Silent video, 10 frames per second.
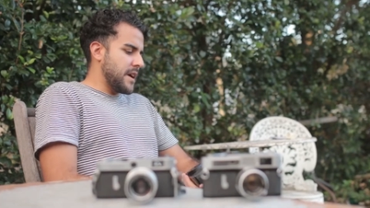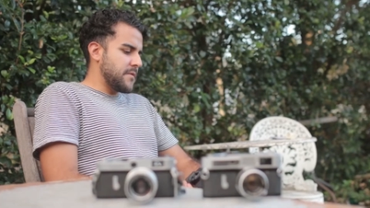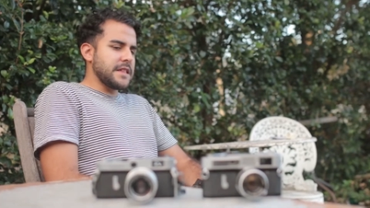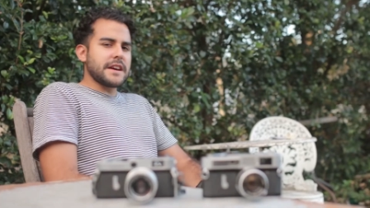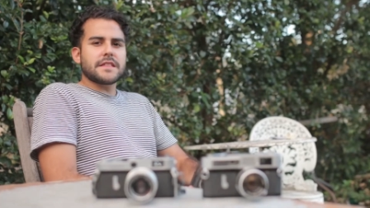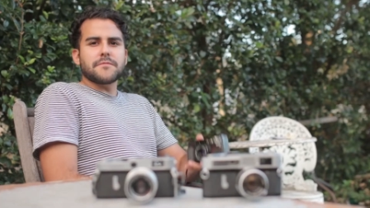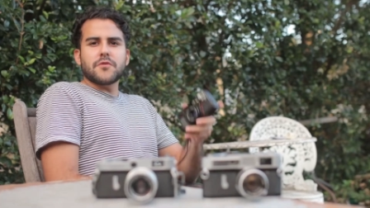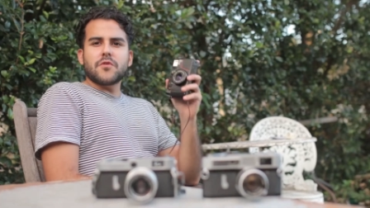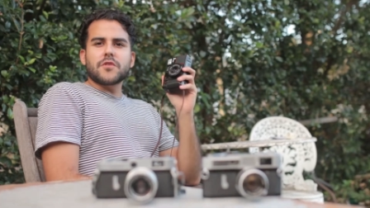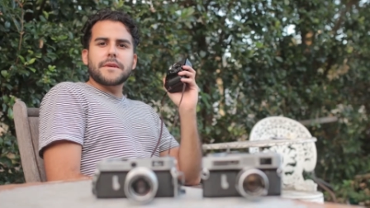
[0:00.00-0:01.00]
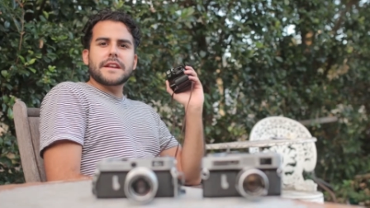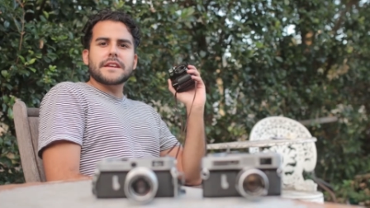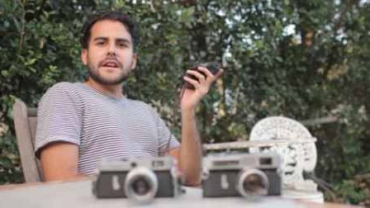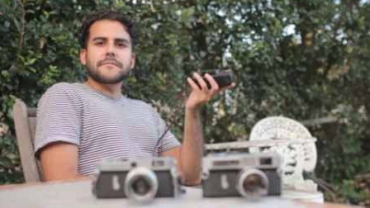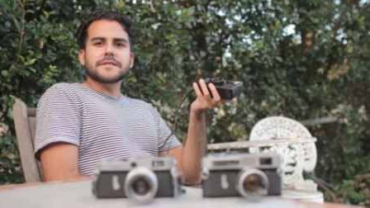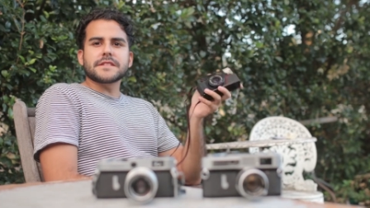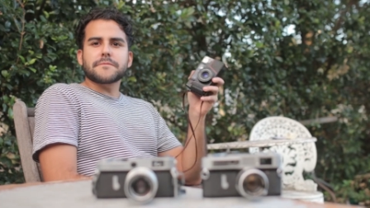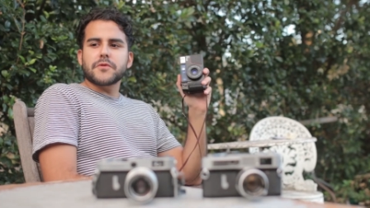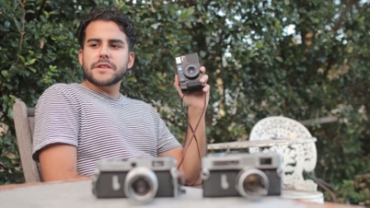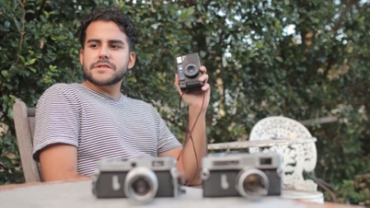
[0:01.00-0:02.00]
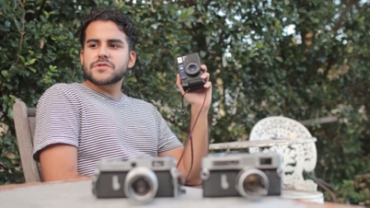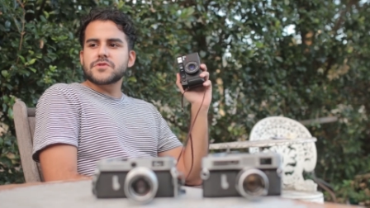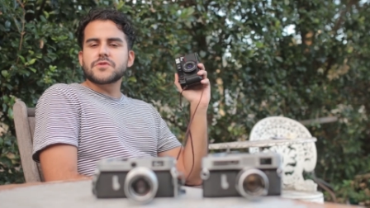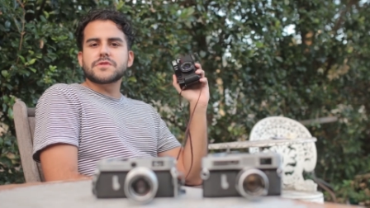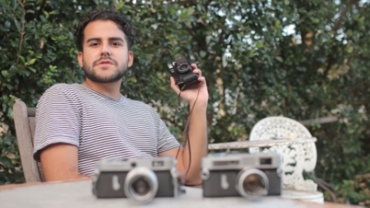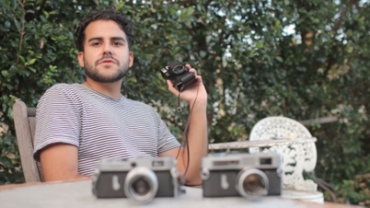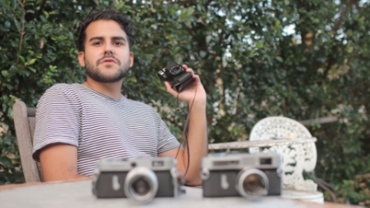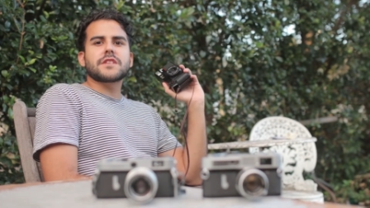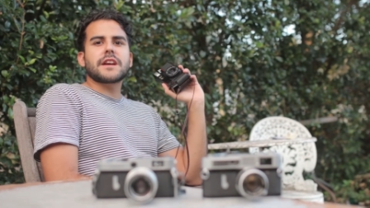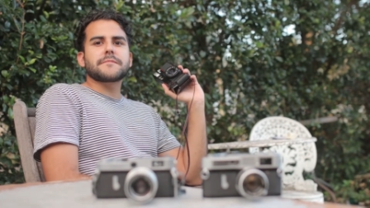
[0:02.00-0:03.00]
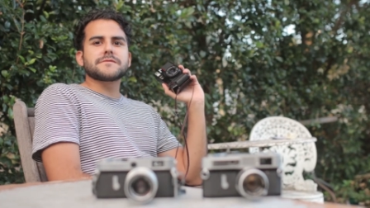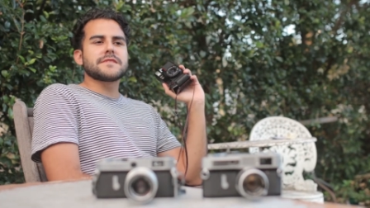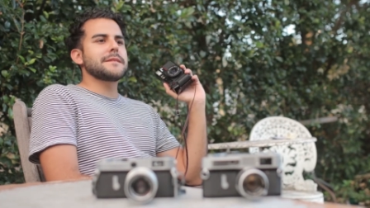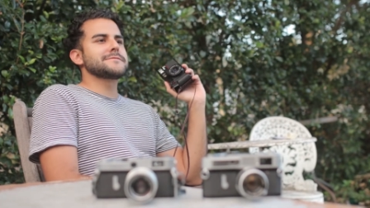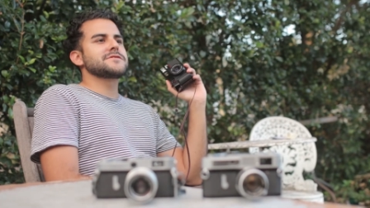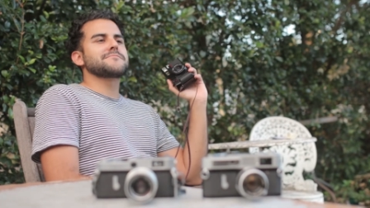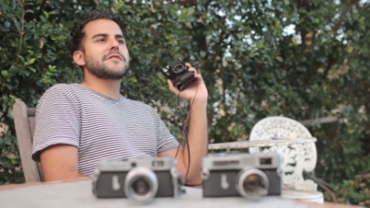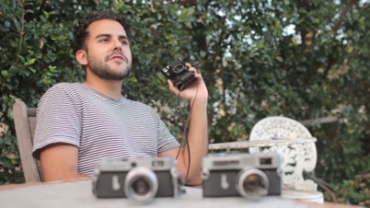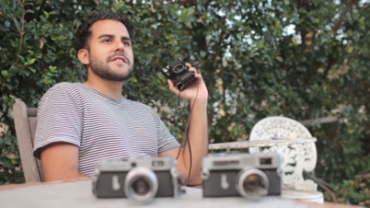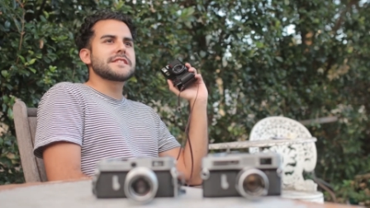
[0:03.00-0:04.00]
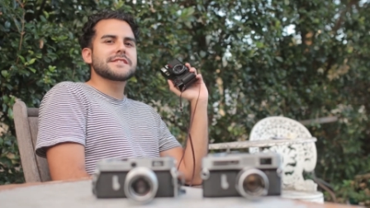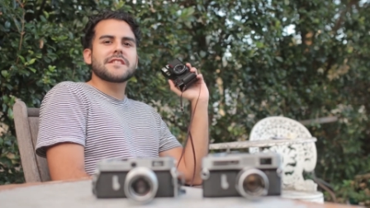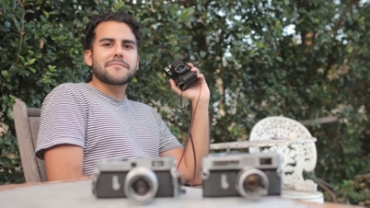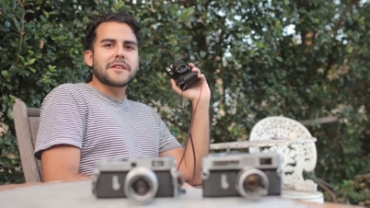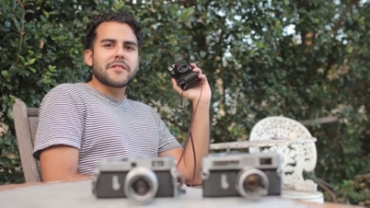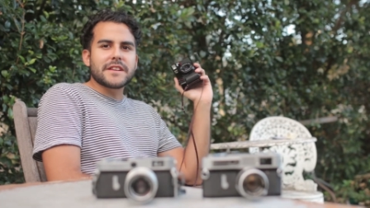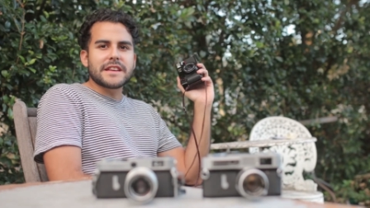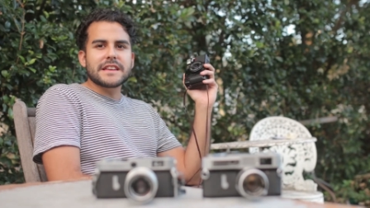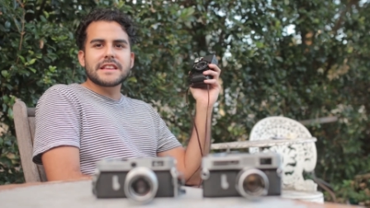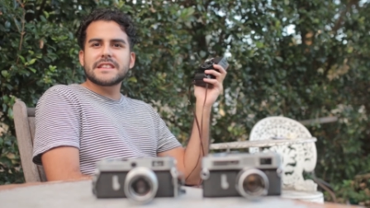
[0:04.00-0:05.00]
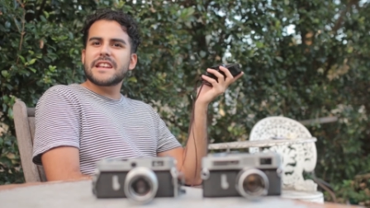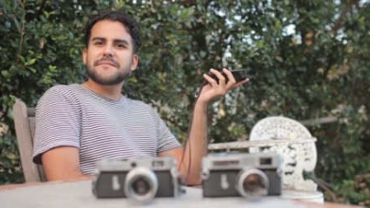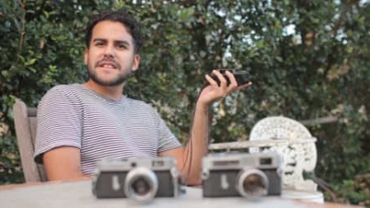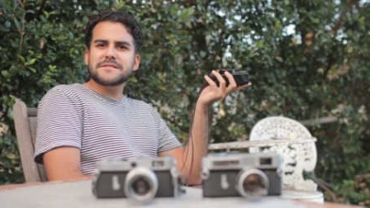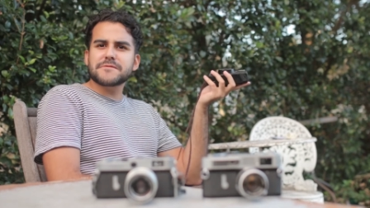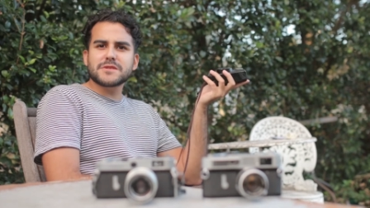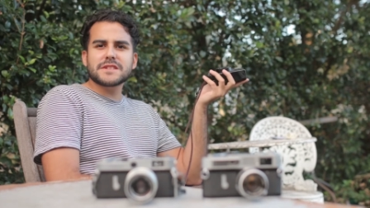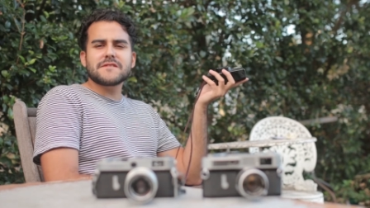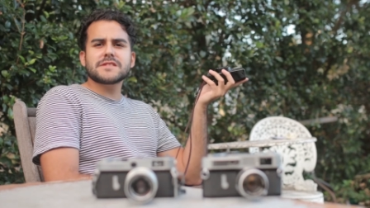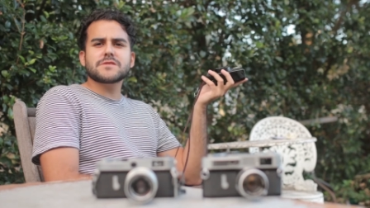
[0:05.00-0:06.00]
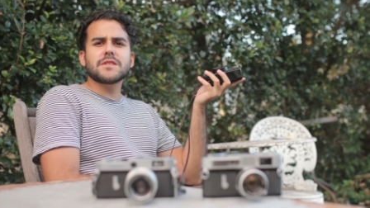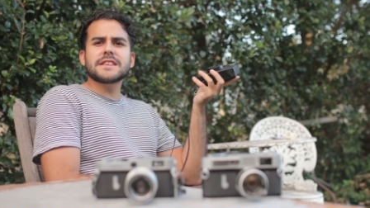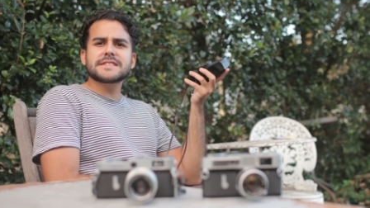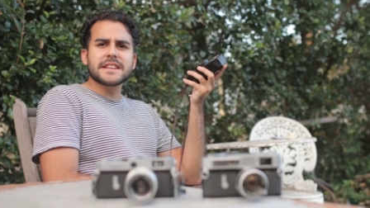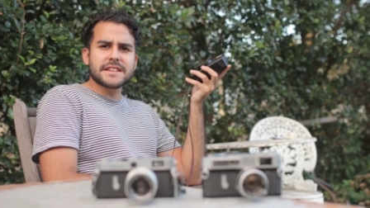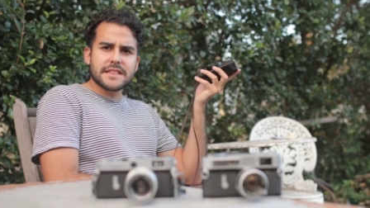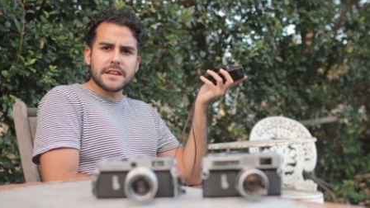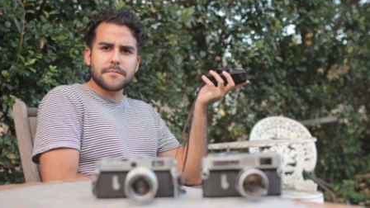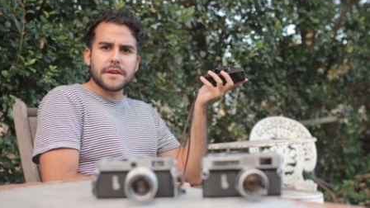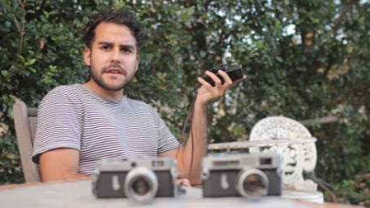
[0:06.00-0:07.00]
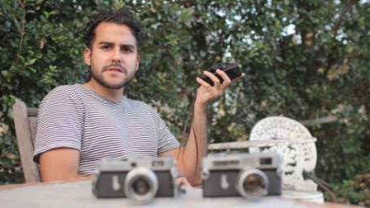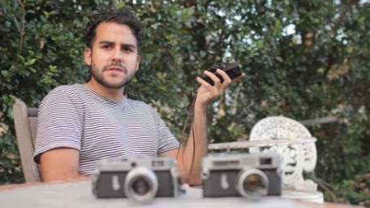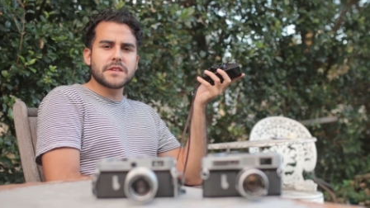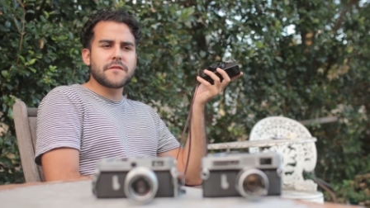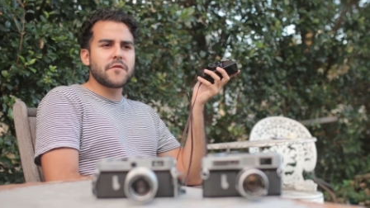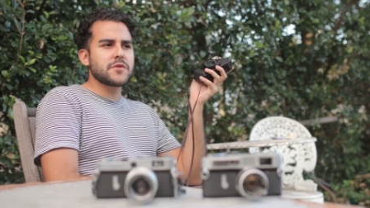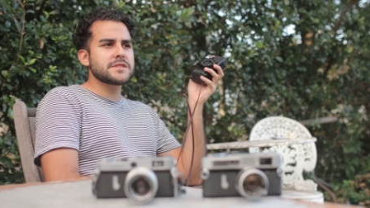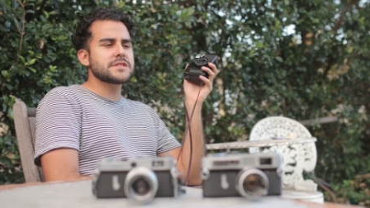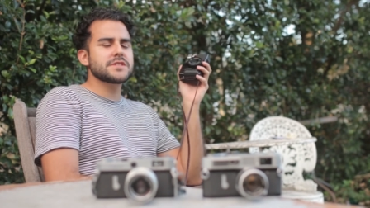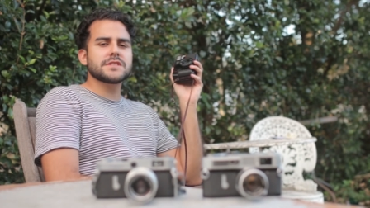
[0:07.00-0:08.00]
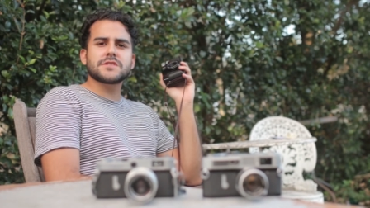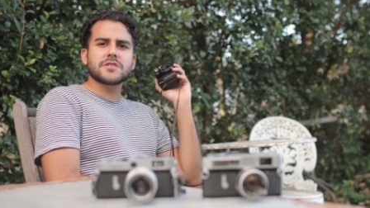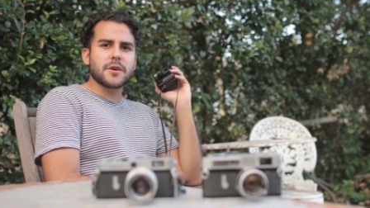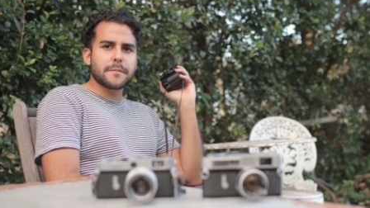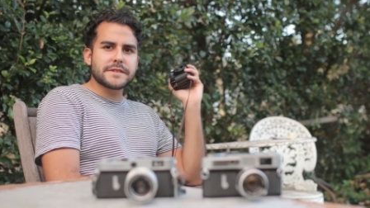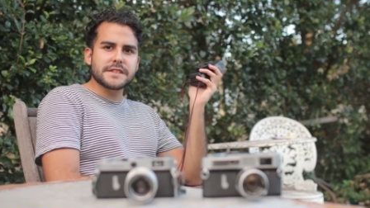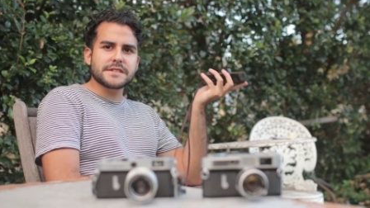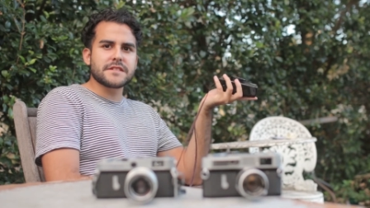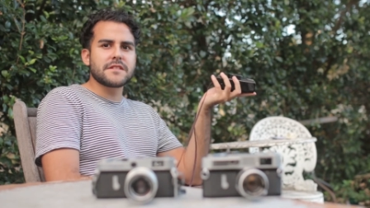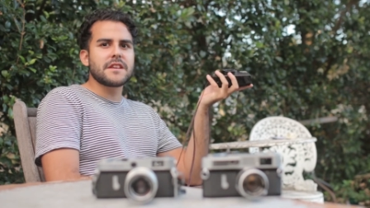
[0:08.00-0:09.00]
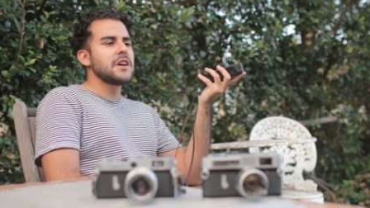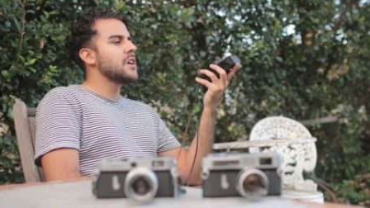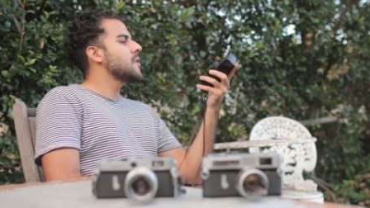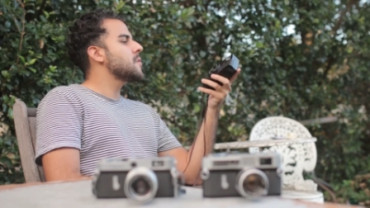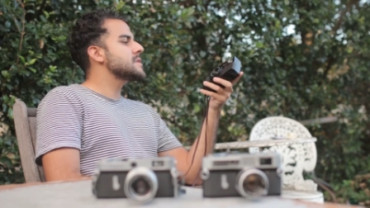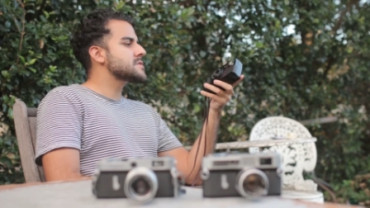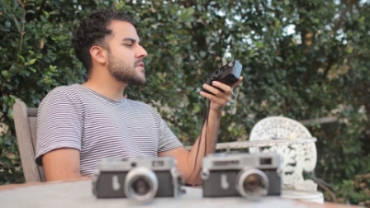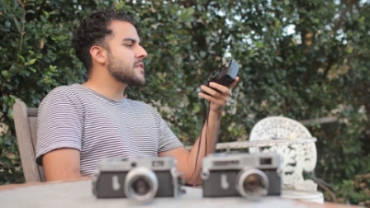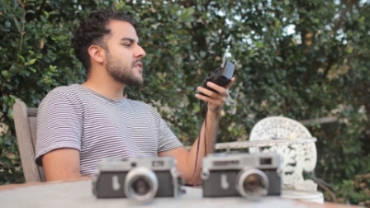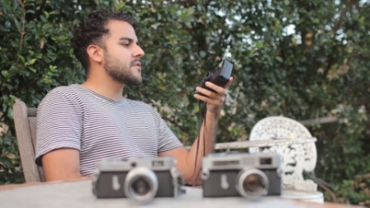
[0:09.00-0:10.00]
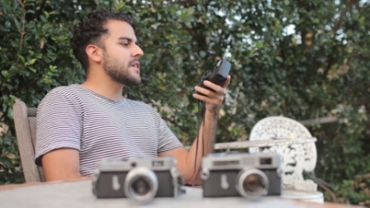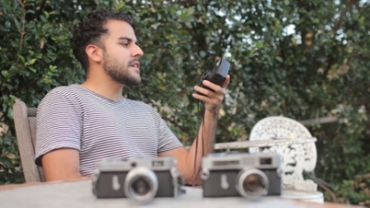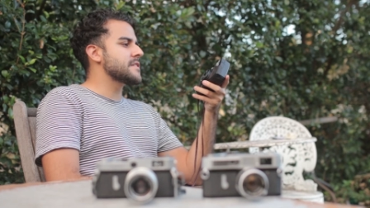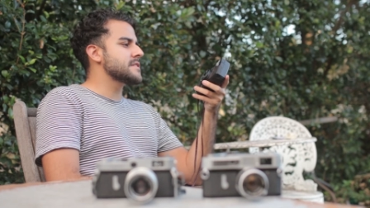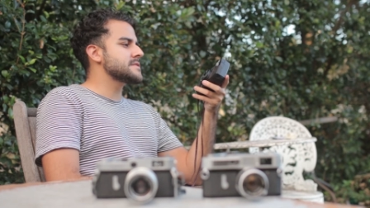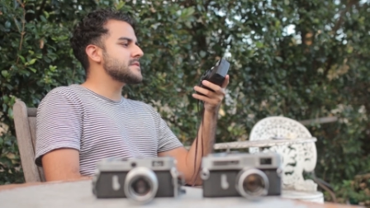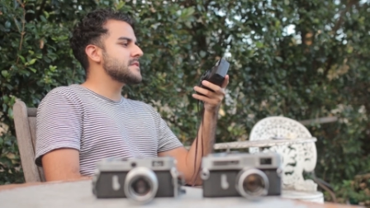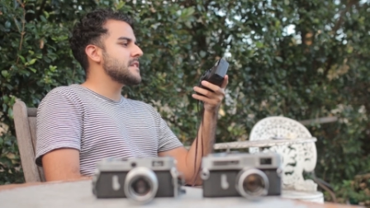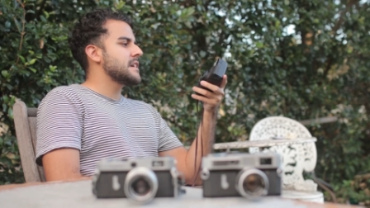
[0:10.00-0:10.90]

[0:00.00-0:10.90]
why we like the more automatic cameras like point and shoots or cameras with aperture priority, shutter priority, and that's because it gives us one less thing to think about. So we can focus just on the composition, what's going on around us,